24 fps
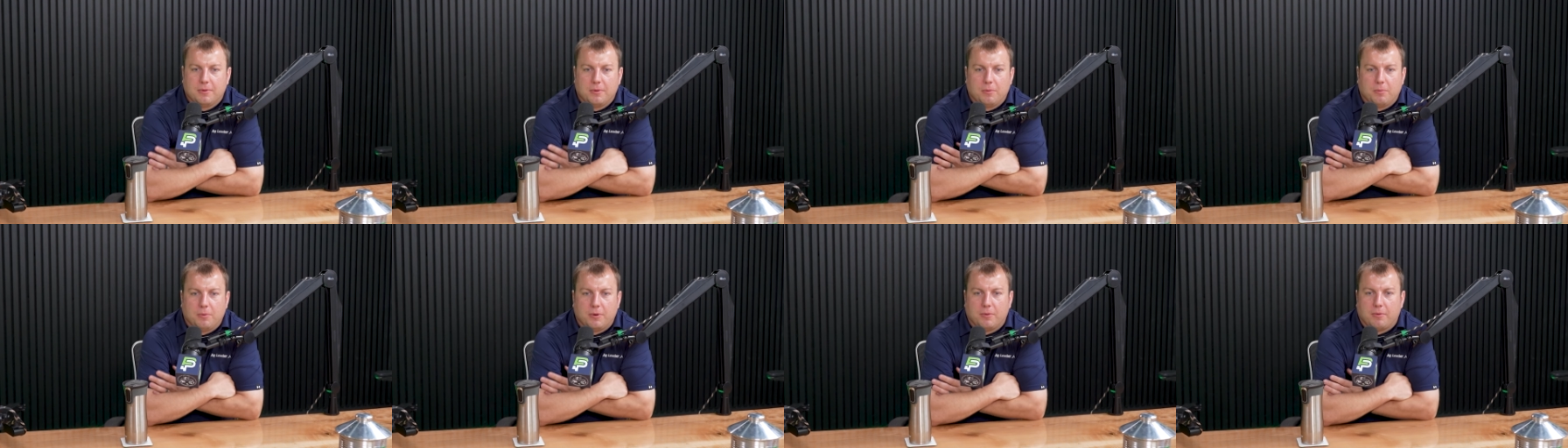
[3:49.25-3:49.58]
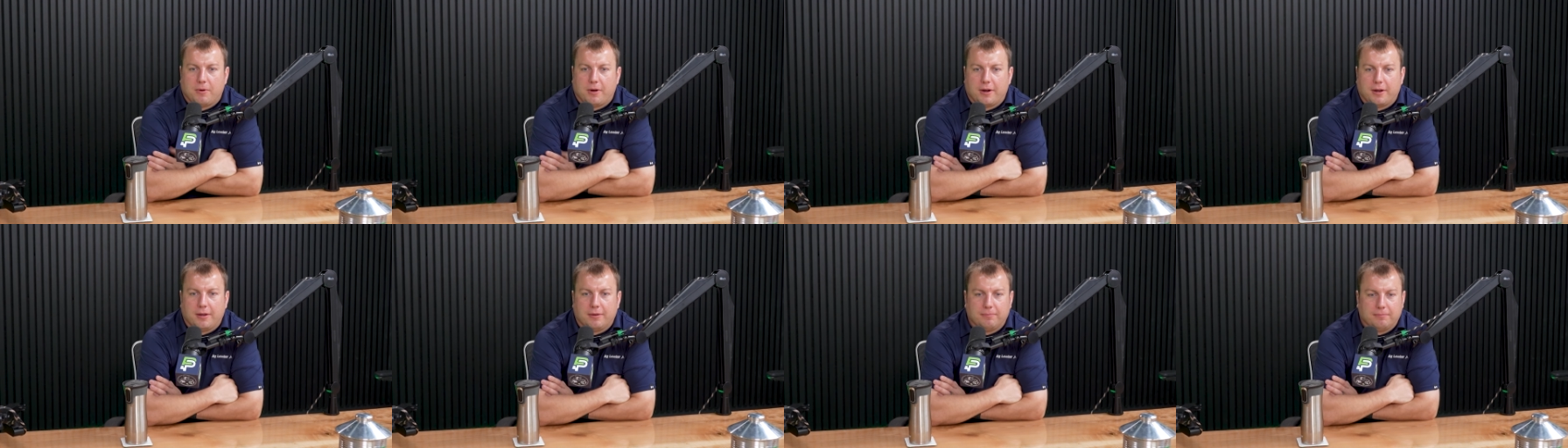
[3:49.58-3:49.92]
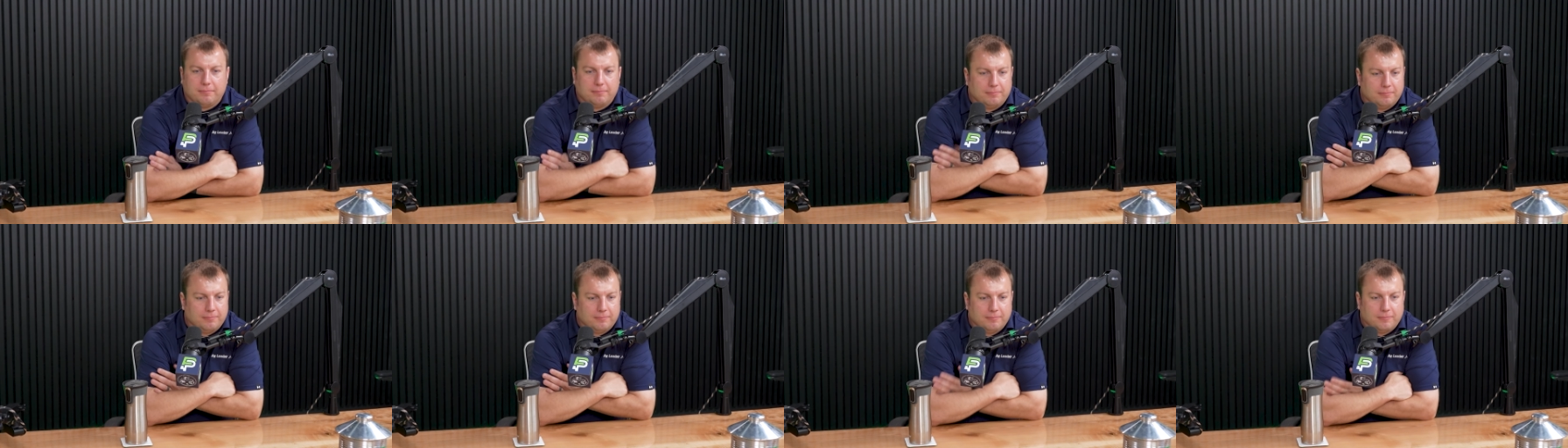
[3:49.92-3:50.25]
we want to
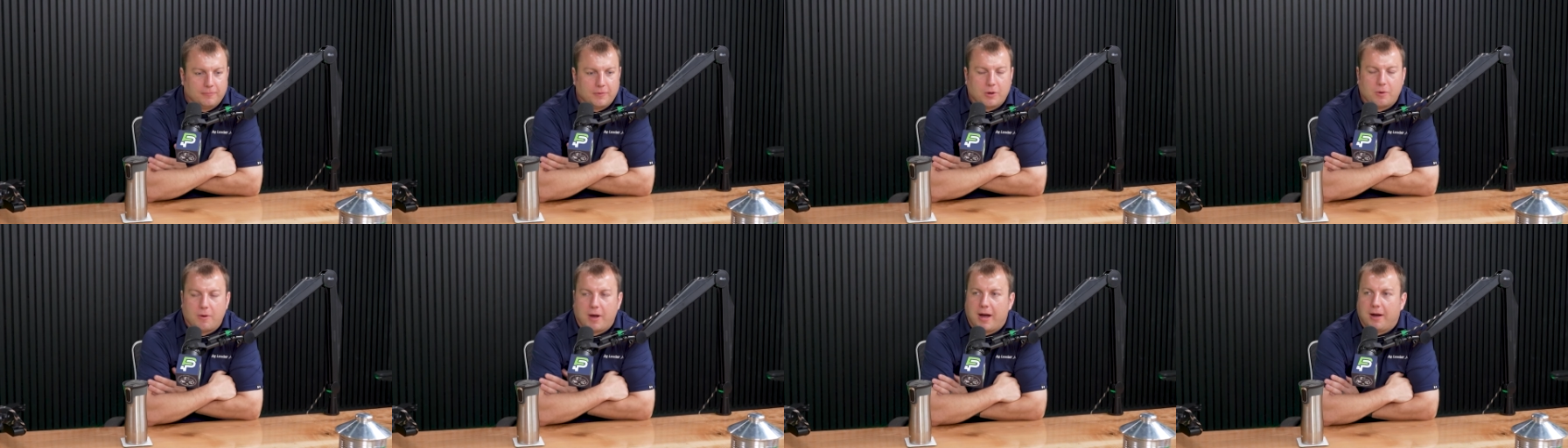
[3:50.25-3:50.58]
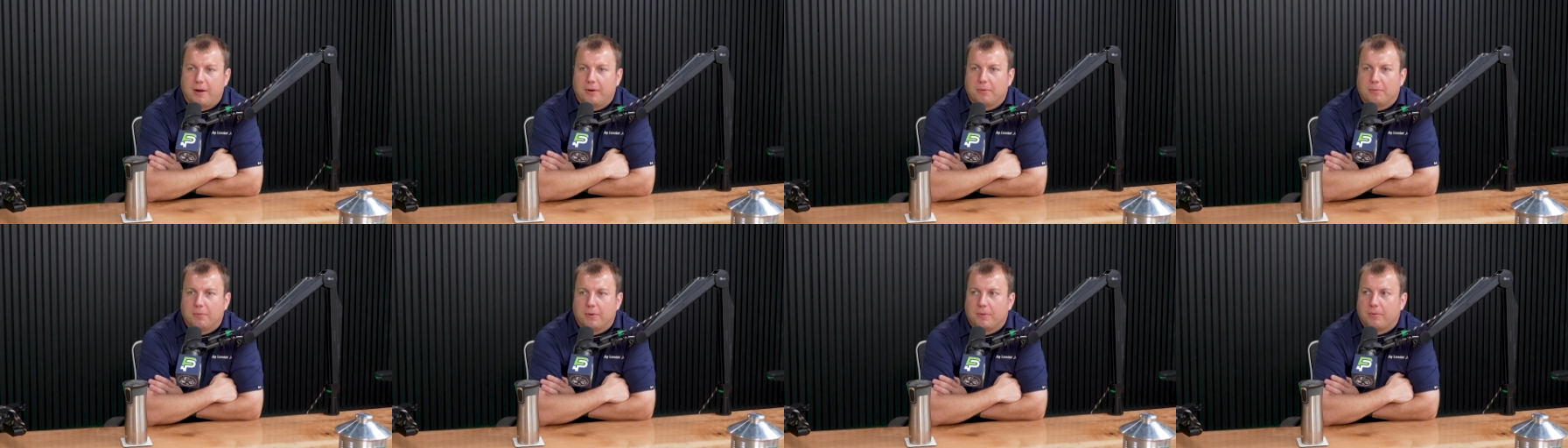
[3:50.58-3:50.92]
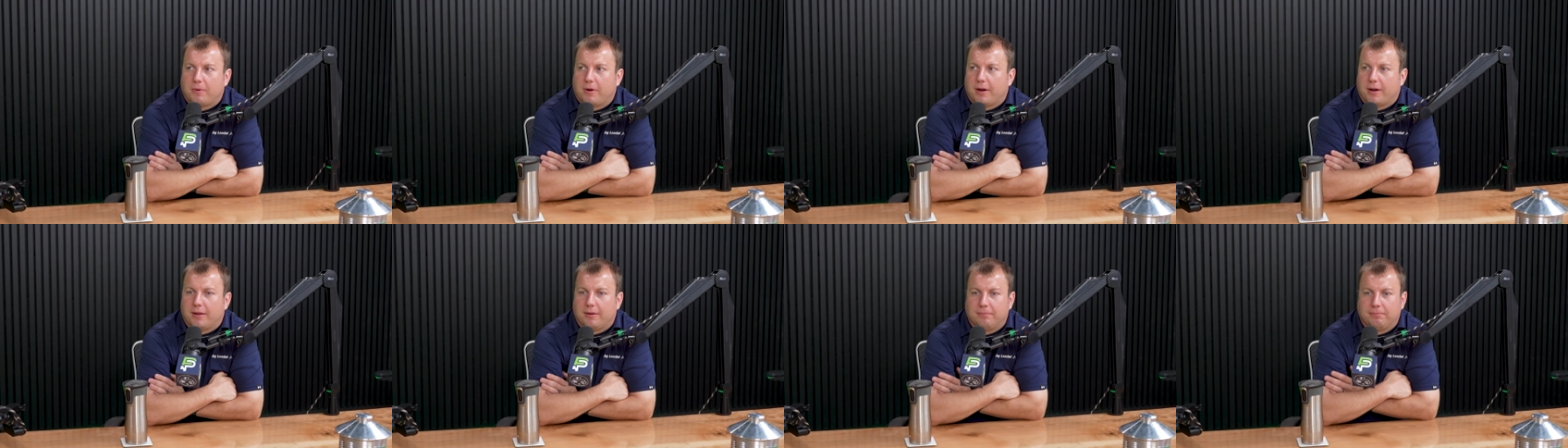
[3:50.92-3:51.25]
go out and we
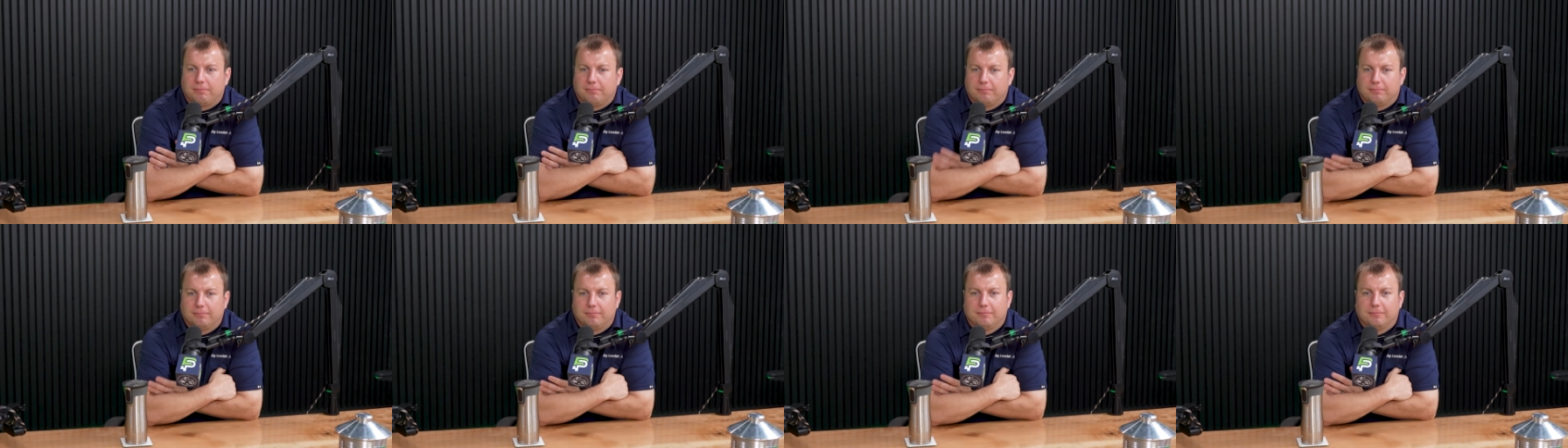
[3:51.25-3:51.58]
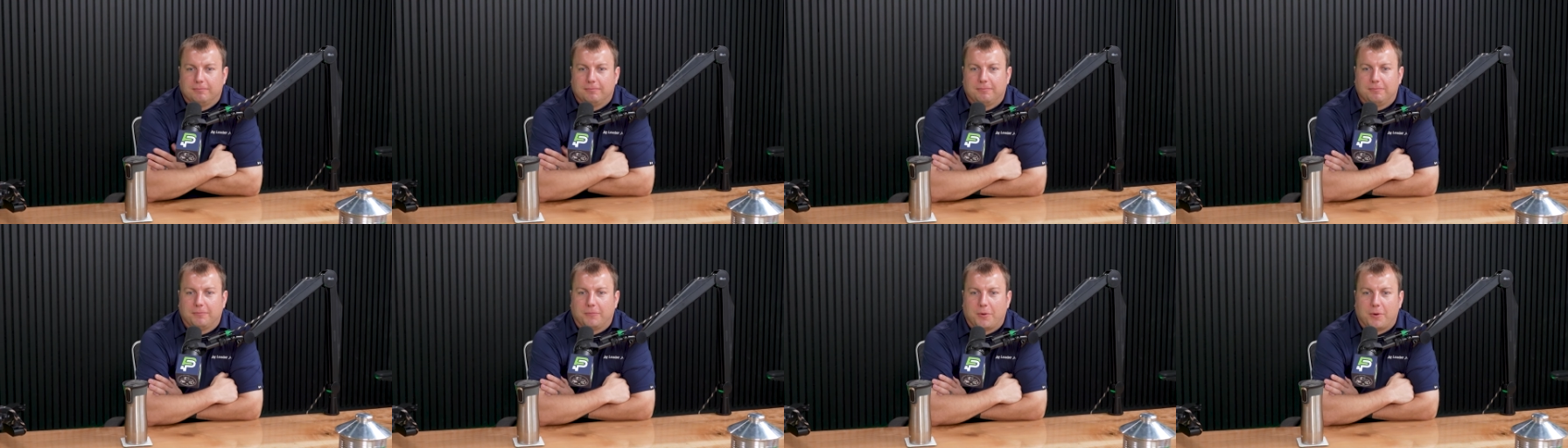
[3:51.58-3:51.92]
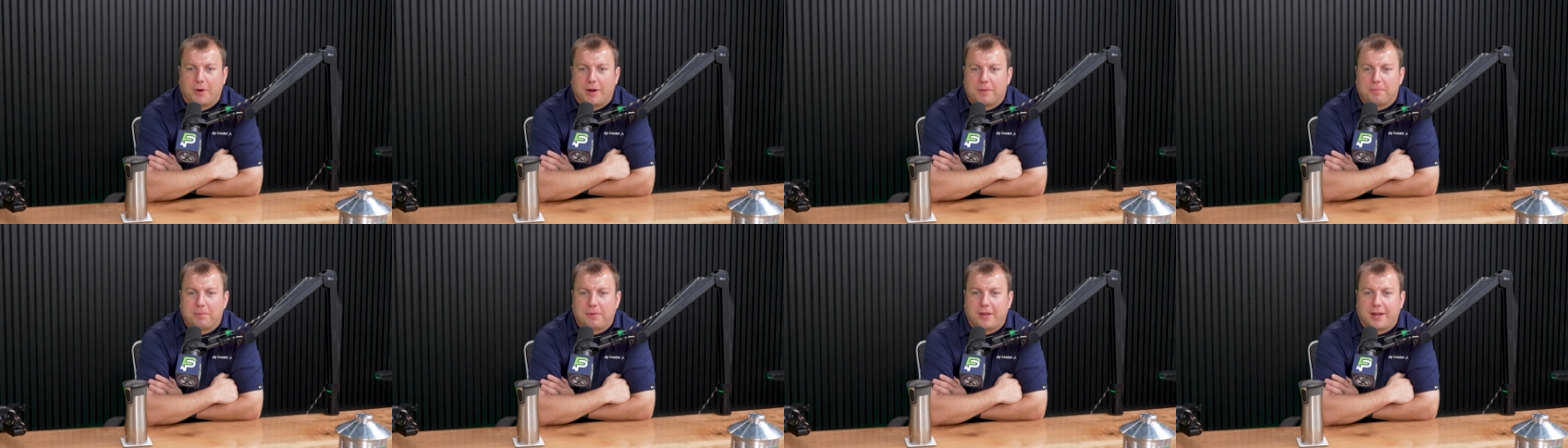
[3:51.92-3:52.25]
want
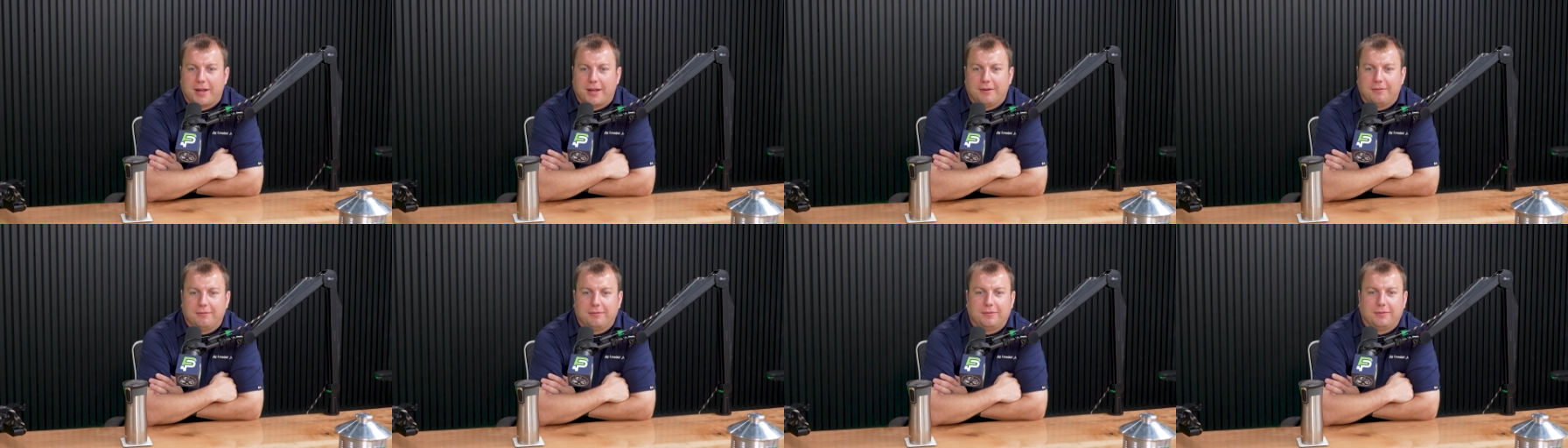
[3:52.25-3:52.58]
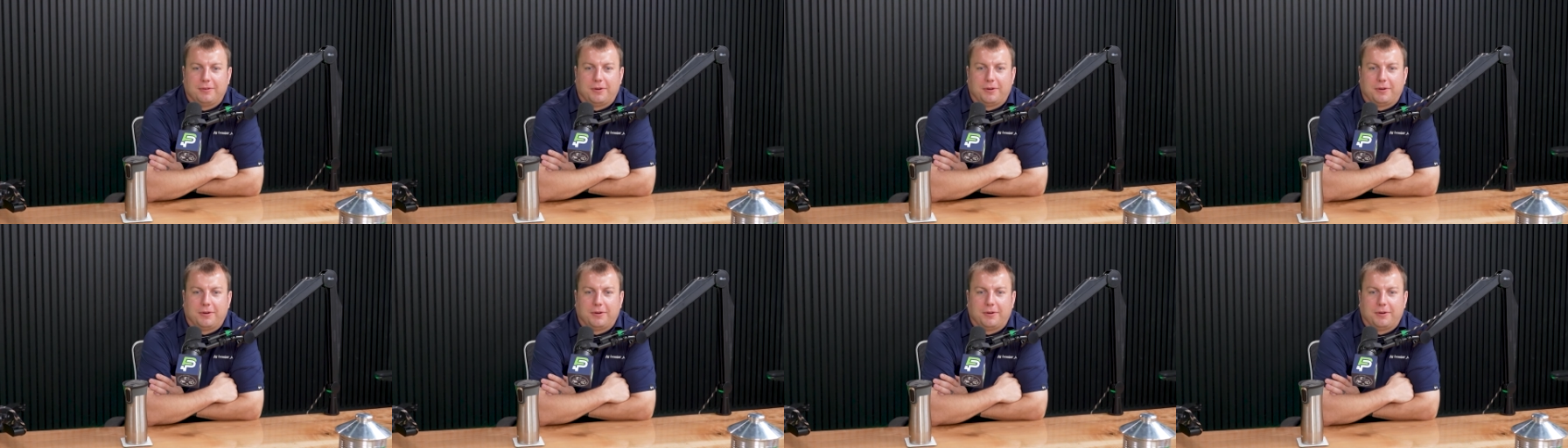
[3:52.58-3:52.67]
to plant